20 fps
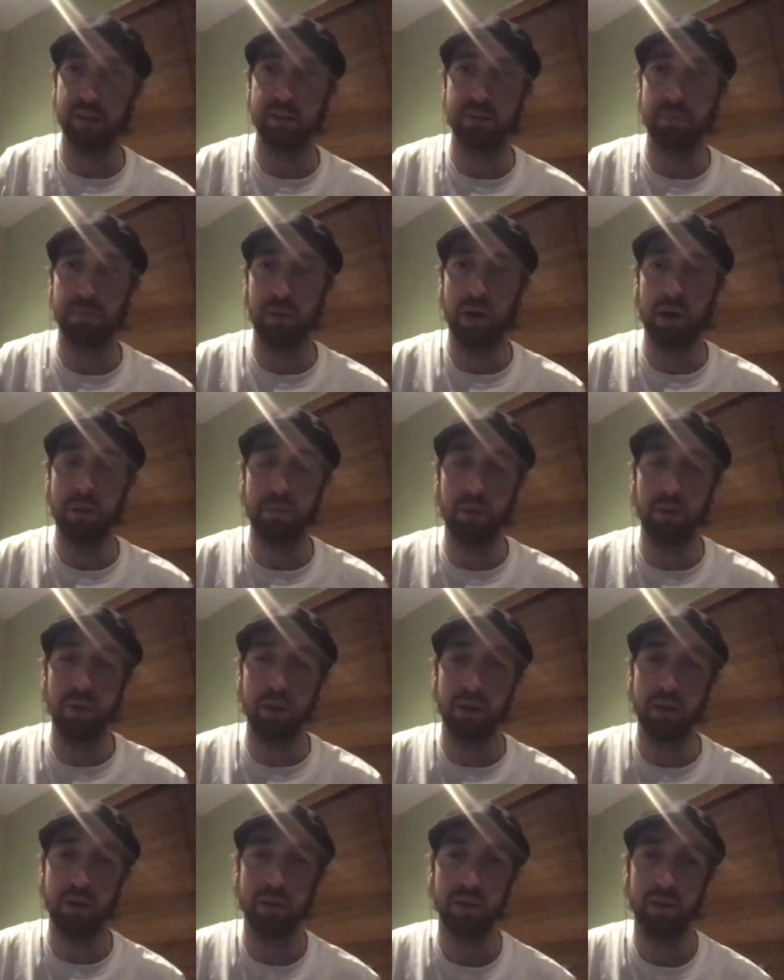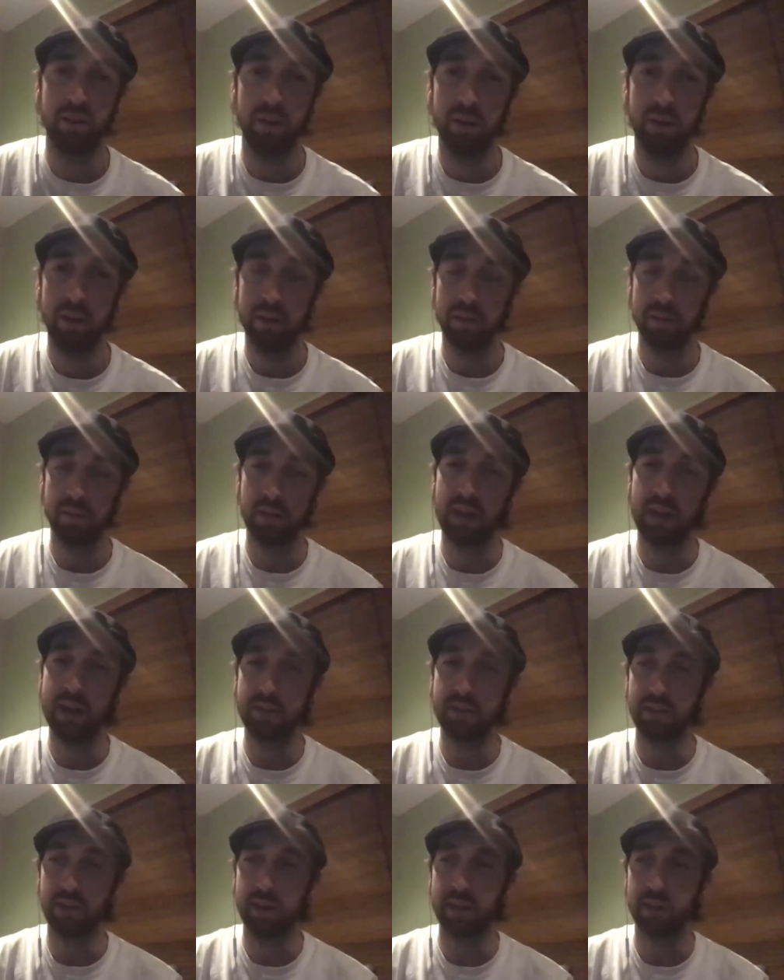pipe work because it
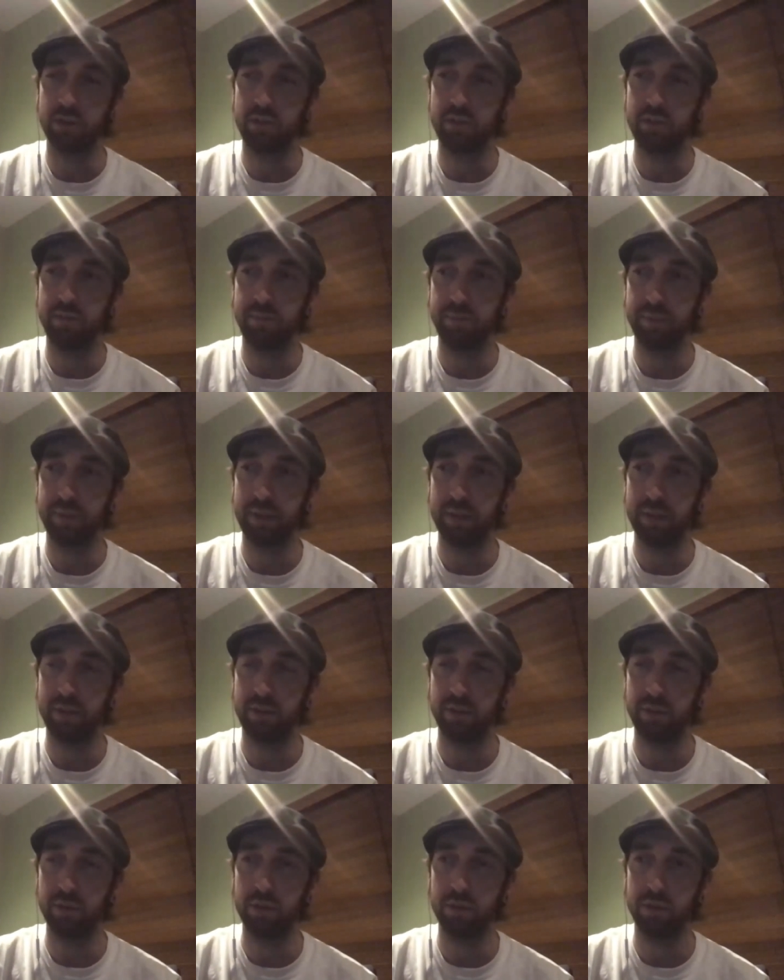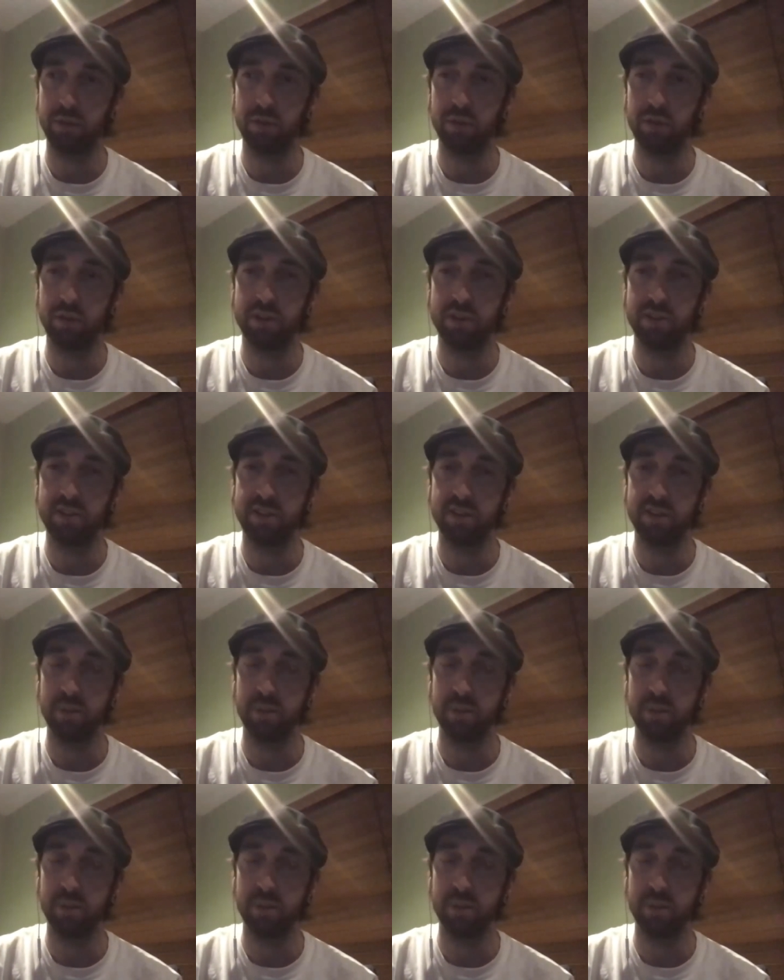has like a through through the system